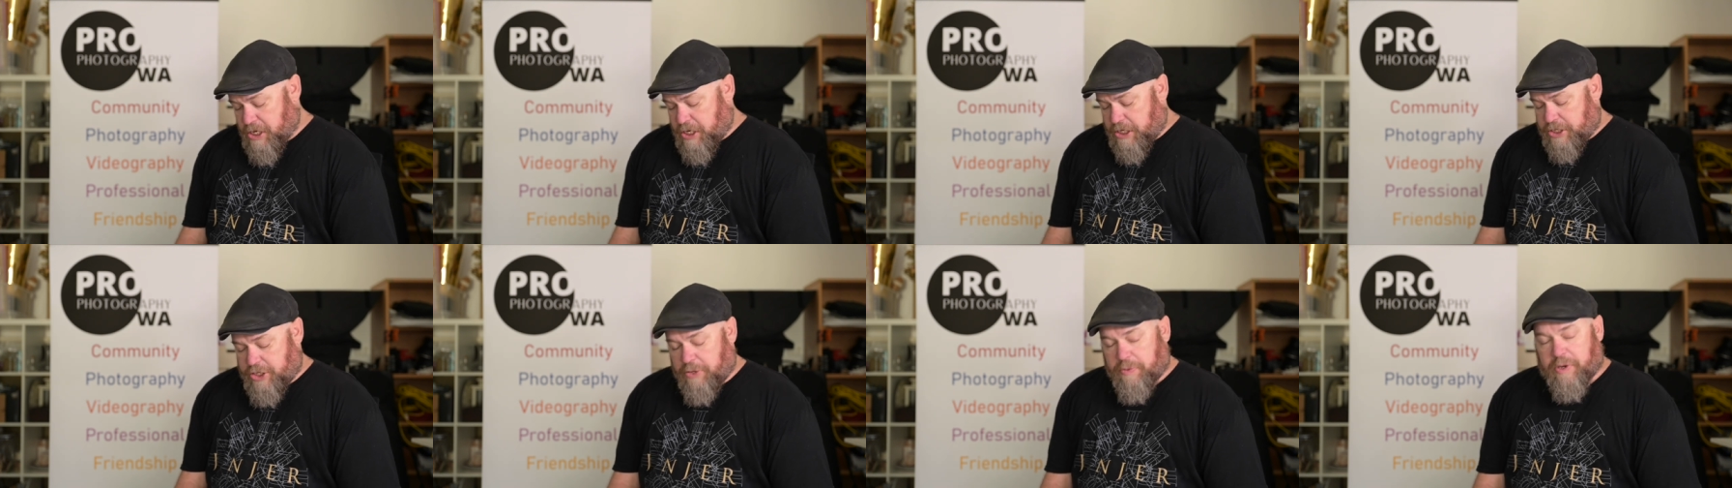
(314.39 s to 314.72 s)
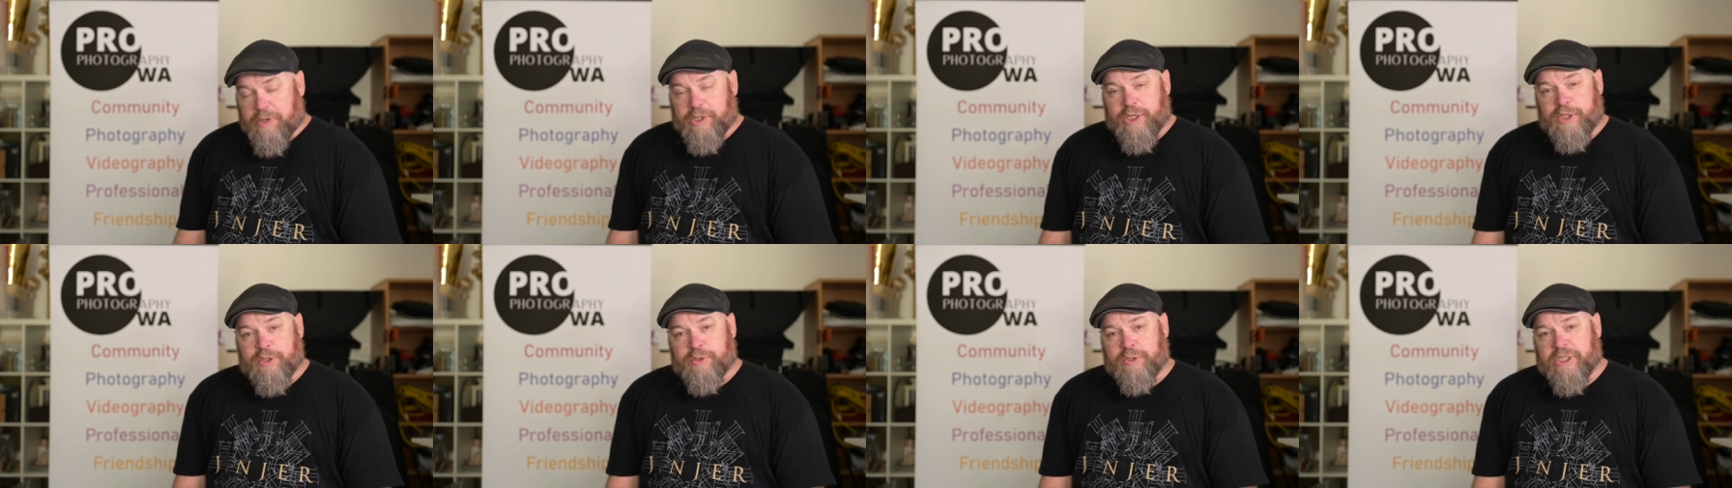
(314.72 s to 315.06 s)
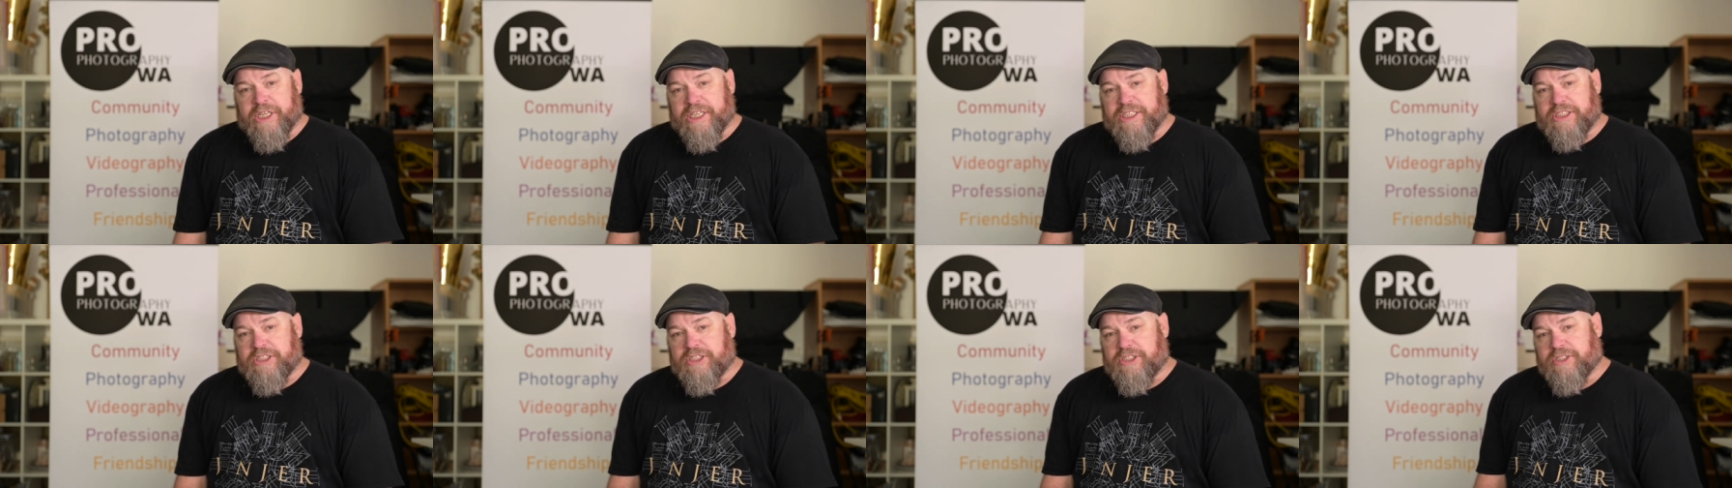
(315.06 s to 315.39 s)
So what you'll
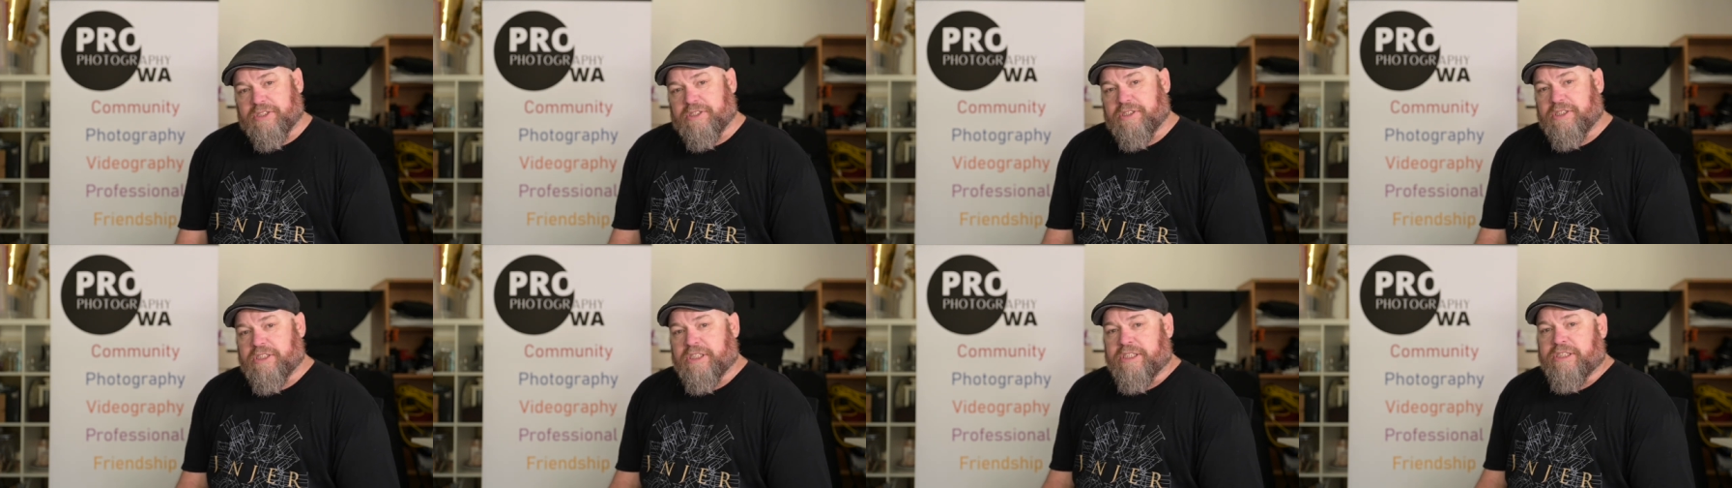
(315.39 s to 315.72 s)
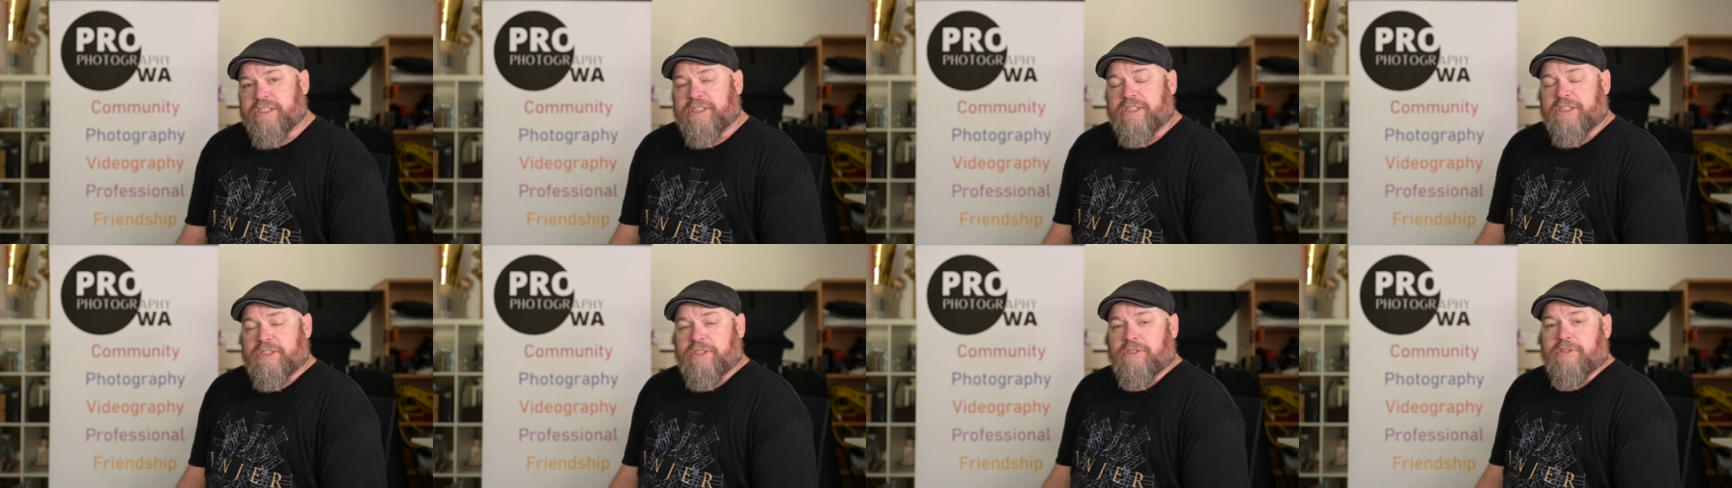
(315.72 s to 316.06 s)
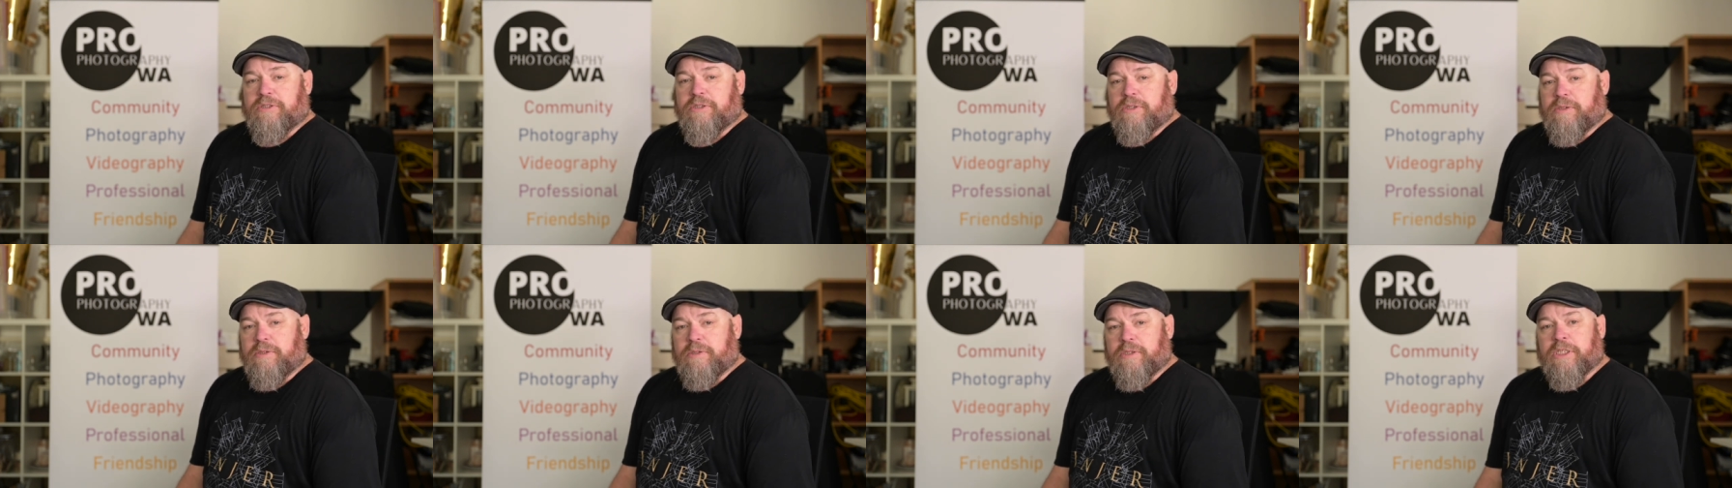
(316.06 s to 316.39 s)
need to do is
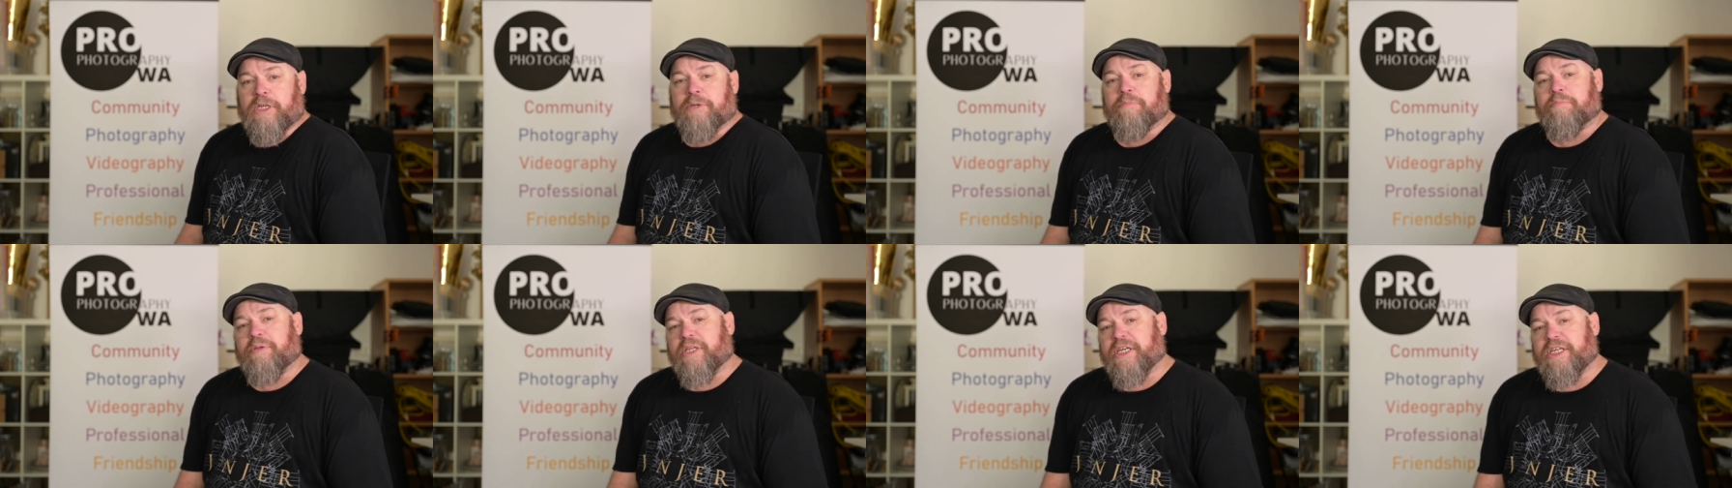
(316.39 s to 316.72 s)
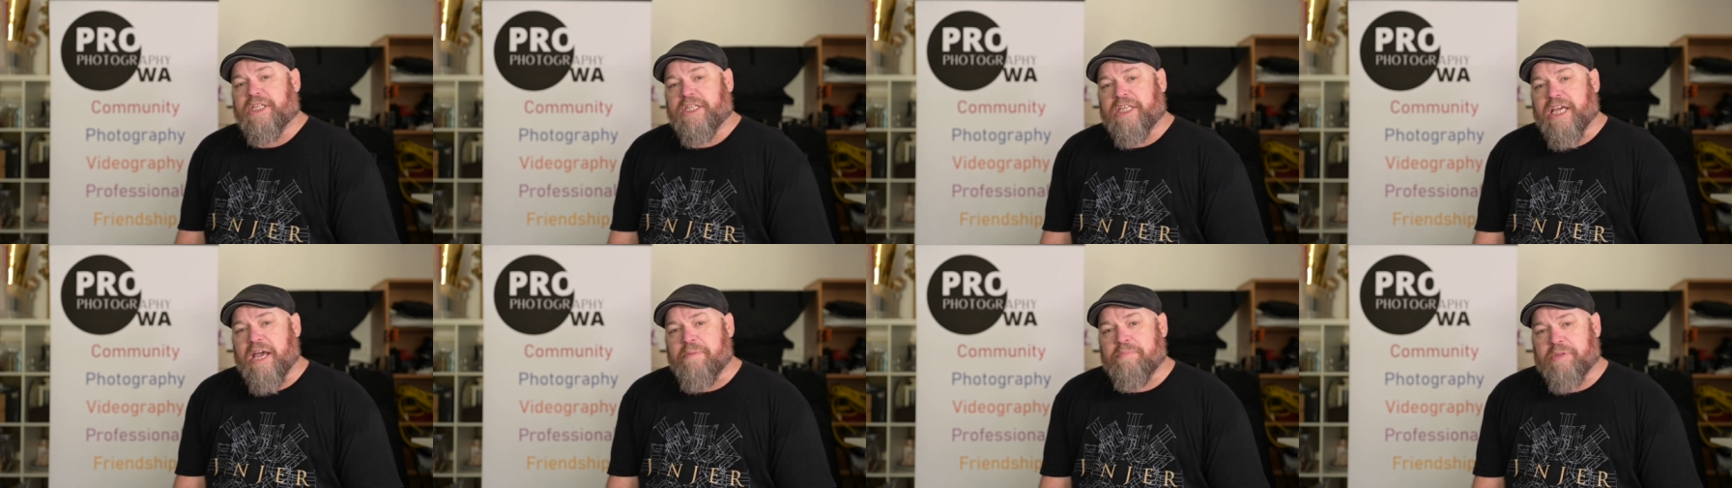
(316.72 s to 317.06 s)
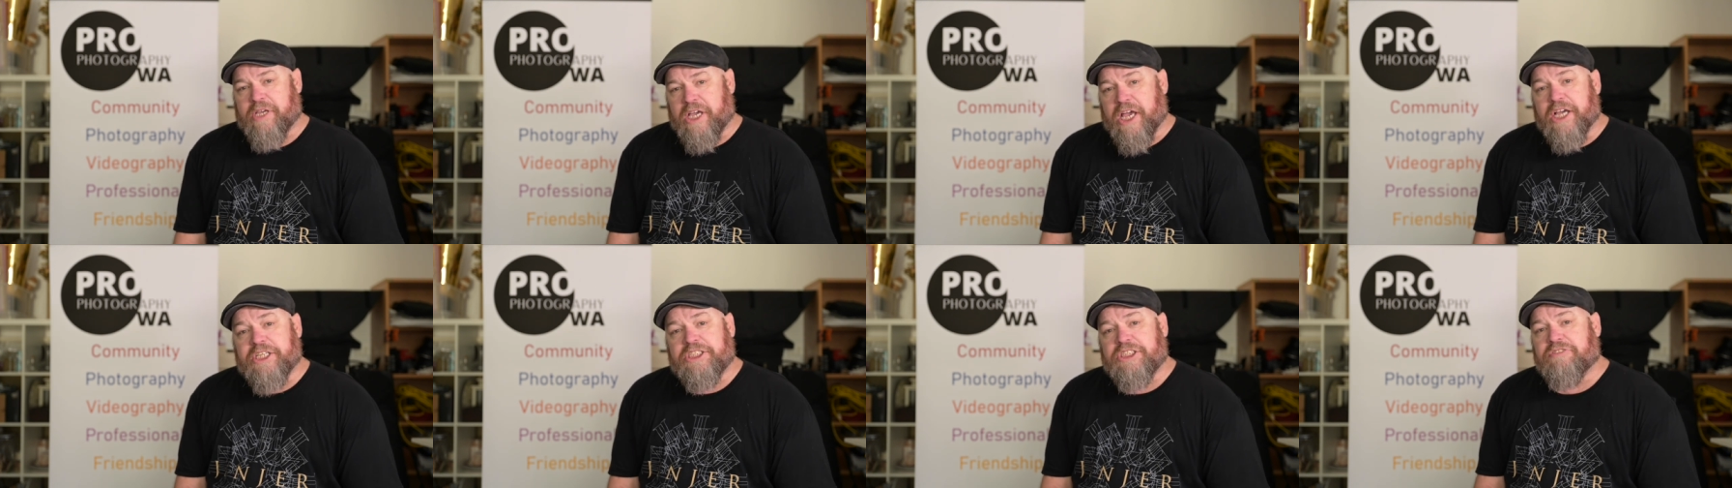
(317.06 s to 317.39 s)
to complete the
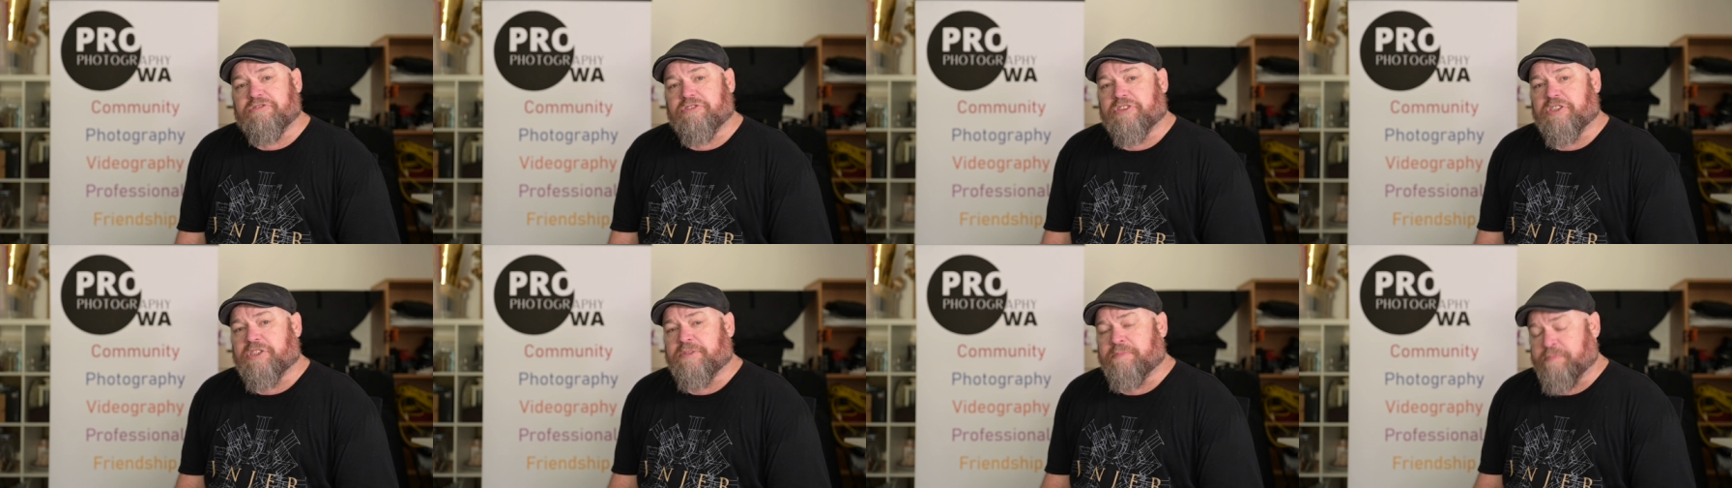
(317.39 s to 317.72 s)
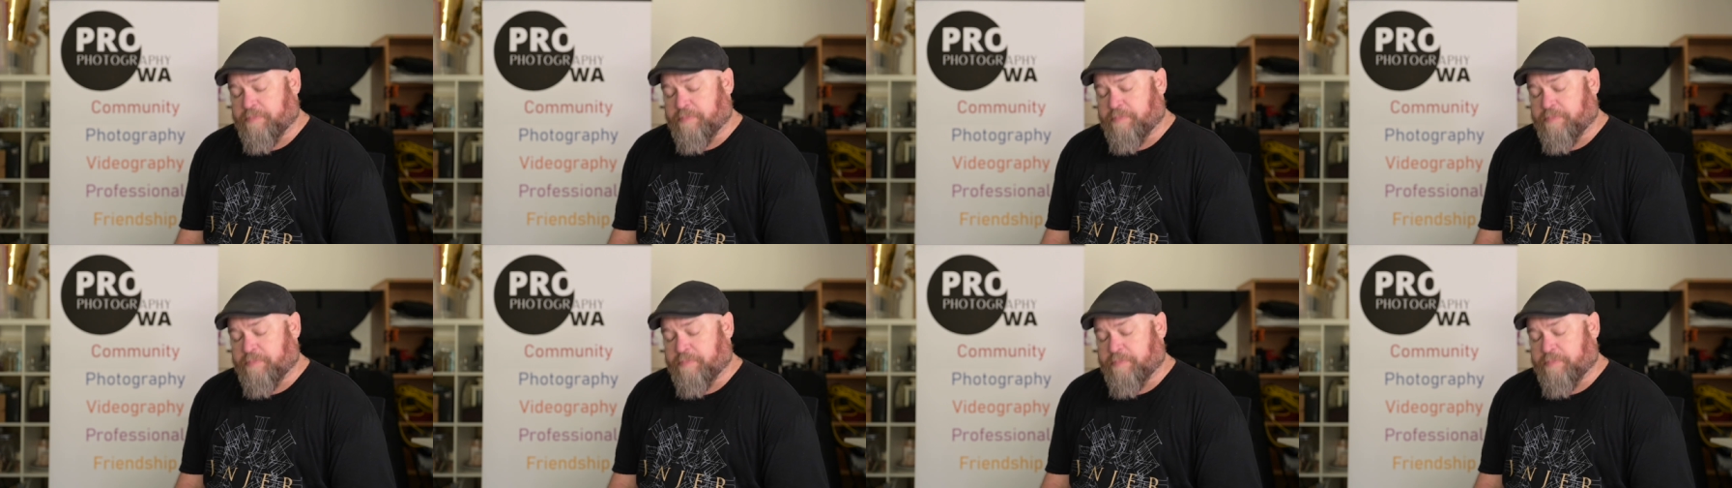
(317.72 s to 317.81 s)
application form.